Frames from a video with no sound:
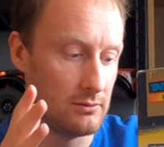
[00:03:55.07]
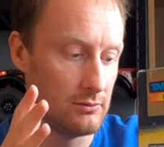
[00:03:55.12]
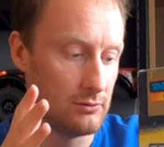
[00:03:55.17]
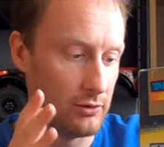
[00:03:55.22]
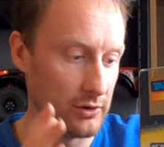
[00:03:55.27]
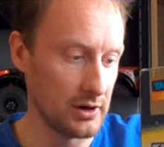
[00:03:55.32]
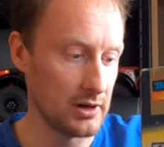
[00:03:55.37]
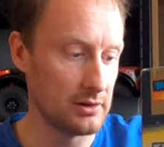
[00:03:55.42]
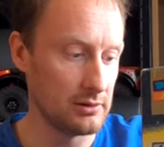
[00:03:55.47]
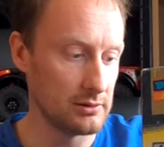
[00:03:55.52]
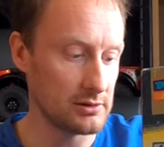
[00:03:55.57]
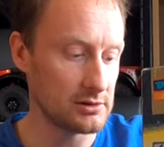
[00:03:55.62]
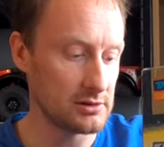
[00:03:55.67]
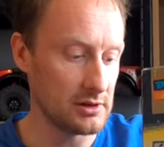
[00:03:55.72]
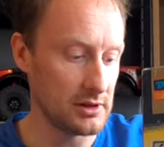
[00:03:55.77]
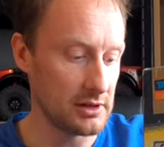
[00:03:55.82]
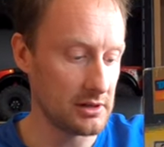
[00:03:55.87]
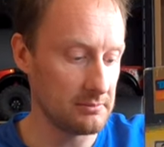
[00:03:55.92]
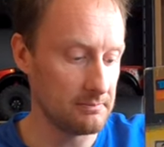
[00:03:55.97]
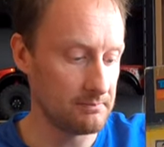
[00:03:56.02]
what it looks
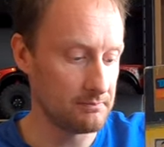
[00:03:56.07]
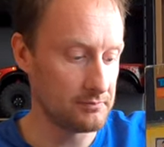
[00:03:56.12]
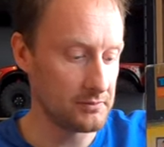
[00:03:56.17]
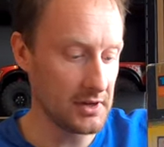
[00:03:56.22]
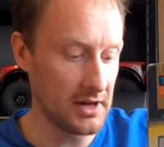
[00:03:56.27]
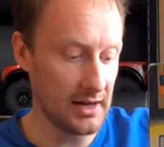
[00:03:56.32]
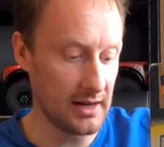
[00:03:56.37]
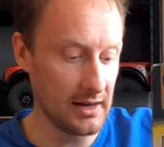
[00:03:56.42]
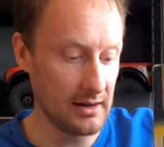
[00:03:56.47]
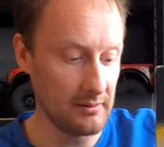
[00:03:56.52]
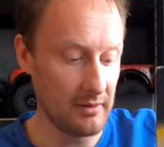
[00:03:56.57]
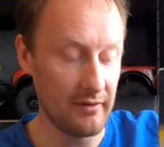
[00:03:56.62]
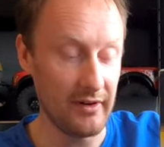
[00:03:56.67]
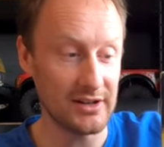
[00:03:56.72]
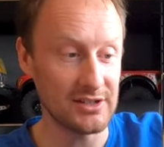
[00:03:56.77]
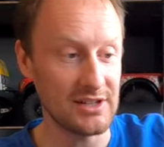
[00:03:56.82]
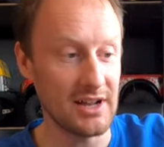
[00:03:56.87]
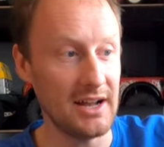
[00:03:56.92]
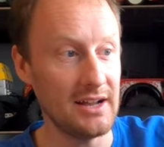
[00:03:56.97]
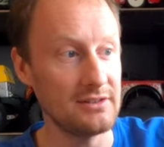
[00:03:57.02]
like. I've
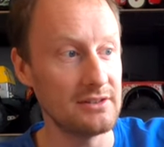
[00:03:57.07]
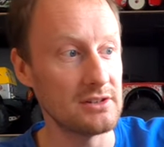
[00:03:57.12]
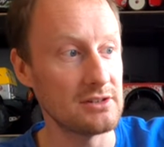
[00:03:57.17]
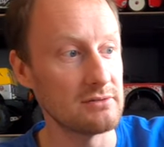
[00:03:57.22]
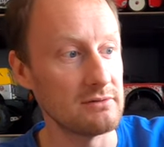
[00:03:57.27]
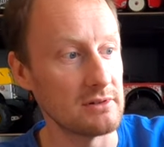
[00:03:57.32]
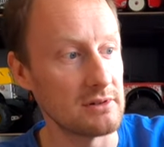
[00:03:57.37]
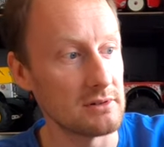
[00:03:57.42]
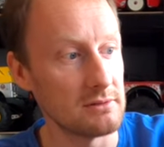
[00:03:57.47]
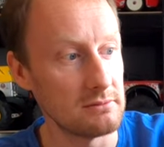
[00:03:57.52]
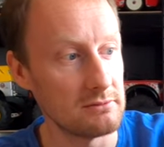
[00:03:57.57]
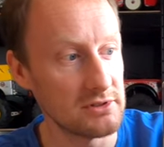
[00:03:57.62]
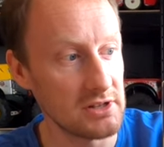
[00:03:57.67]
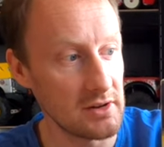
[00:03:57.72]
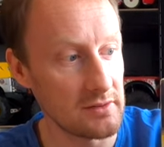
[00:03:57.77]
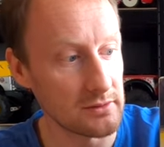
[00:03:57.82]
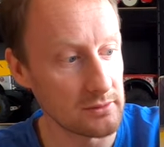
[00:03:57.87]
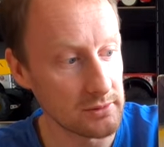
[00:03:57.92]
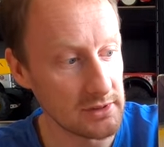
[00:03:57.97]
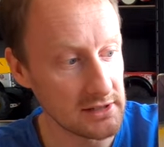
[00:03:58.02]
actually had this for
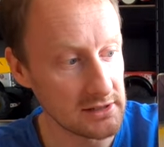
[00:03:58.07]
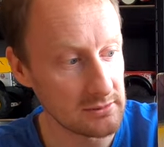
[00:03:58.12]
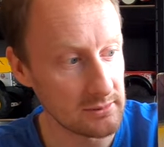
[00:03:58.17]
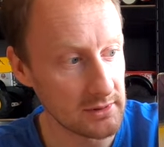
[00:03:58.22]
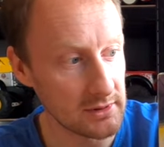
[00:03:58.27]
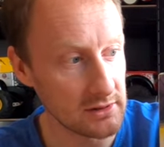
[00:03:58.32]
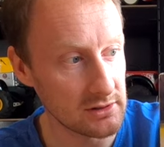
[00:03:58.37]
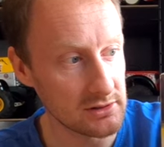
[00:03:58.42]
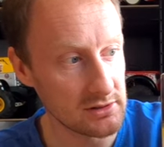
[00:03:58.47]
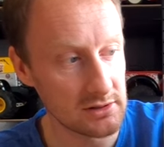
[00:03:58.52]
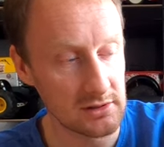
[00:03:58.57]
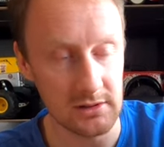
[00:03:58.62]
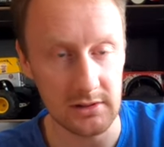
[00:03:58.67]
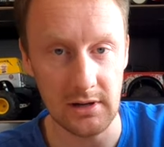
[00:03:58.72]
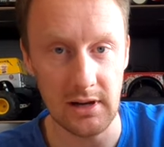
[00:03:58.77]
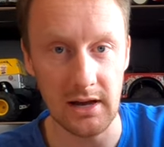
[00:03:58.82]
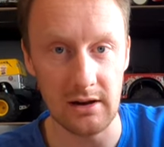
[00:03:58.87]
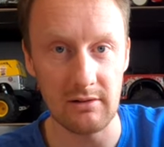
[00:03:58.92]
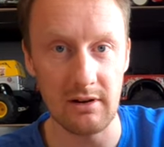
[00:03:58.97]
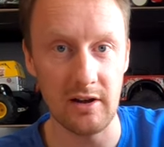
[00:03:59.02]
several weeks because
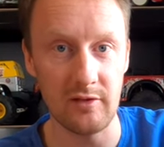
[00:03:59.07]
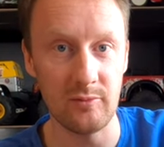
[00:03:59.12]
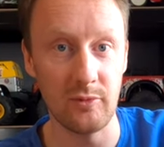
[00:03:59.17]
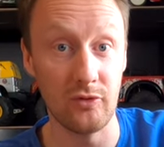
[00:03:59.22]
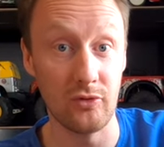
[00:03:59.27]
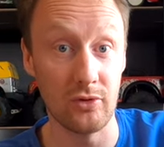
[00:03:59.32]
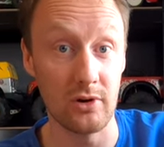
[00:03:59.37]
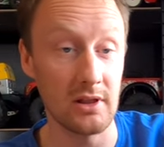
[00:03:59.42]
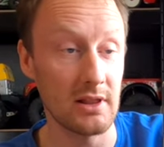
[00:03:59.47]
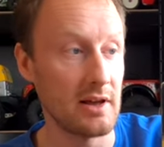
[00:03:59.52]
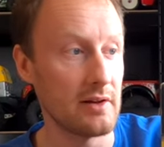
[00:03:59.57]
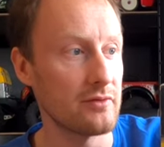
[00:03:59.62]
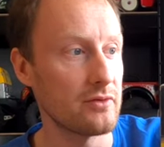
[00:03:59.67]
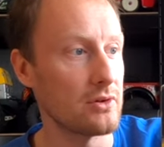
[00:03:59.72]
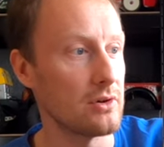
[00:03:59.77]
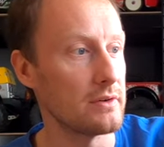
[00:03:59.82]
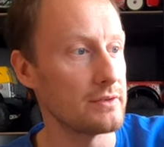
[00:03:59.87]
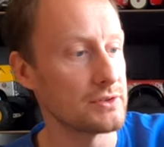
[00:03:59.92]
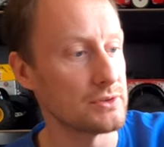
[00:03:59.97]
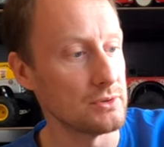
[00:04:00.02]
it arrived before I left
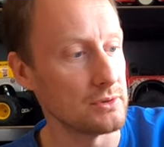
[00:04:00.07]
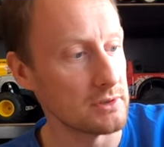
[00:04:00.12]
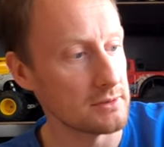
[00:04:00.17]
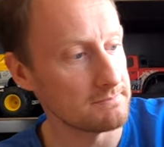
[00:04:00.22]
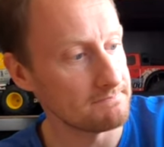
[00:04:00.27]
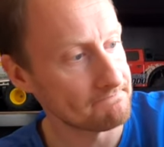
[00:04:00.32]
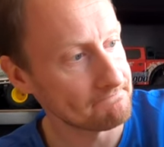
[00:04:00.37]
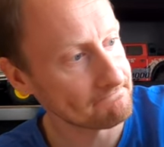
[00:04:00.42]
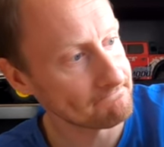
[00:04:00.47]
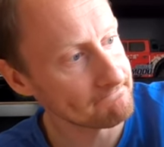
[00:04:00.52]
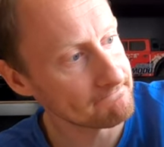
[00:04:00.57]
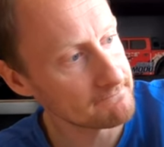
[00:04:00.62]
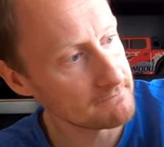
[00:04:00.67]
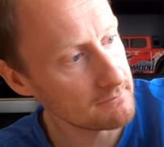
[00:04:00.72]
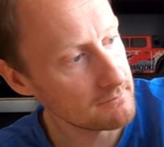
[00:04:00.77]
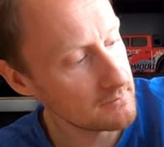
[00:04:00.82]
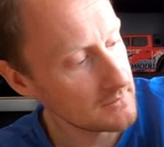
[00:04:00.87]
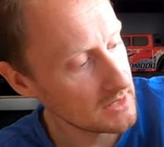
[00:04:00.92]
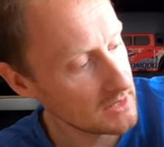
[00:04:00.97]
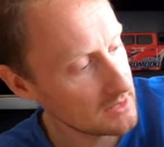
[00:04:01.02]
for offshore.
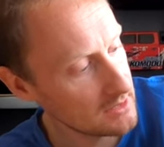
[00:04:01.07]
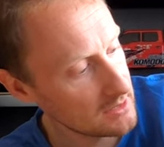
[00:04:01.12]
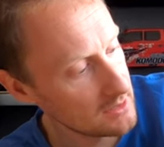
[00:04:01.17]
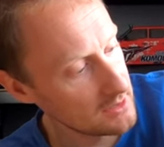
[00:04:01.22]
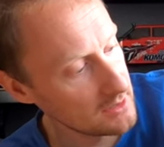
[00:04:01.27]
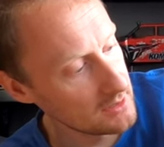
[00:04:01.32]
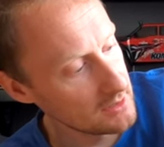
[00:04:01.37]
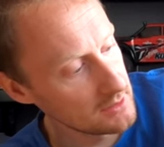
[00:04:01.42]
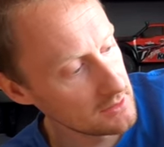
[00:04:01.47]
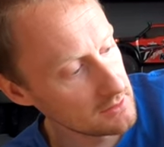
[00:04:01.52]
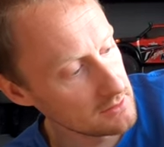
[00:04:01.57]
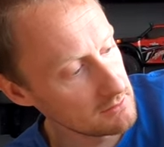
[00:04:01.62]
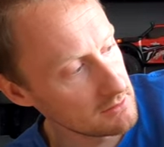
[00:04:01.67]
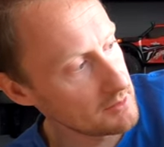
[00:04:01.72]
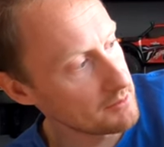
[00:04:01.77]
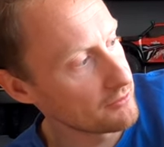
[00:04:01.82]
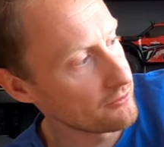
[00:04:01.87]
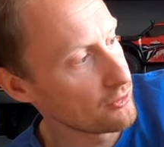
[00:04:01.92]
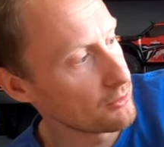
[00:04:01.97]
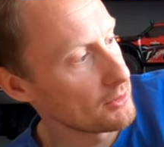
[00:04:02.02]

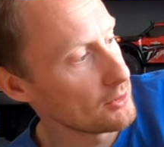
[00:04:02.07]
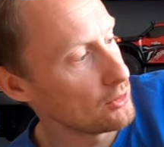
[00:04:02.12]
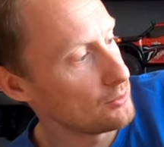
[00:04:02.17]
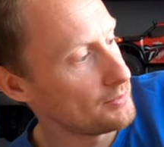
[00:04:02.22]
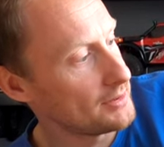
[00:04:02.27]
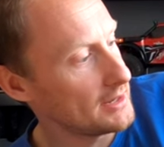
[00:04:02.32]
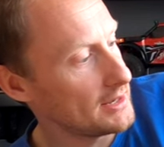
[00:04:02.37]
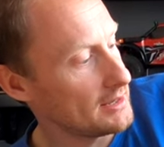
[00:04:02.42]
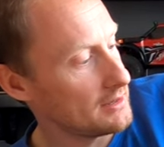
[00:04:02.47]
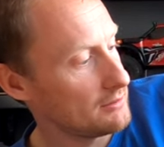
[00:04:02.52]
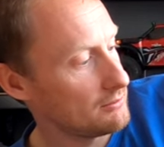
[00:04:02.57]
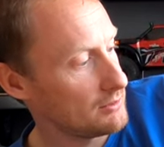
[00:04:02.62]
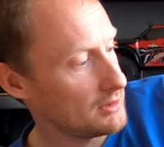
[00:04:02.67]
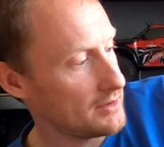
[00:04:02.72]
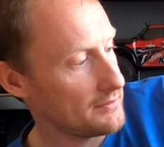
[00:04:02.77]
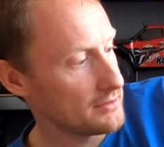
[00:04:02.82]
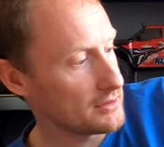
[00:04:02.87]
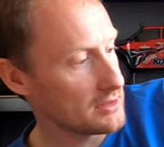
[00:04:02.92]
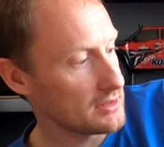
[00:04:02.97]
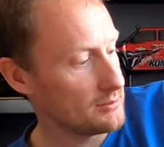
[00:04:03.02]
But before we open it, we'll
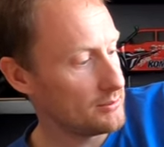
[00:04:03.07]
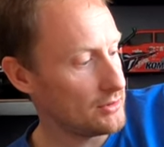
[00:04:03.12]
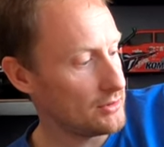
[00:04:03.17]
have a look at the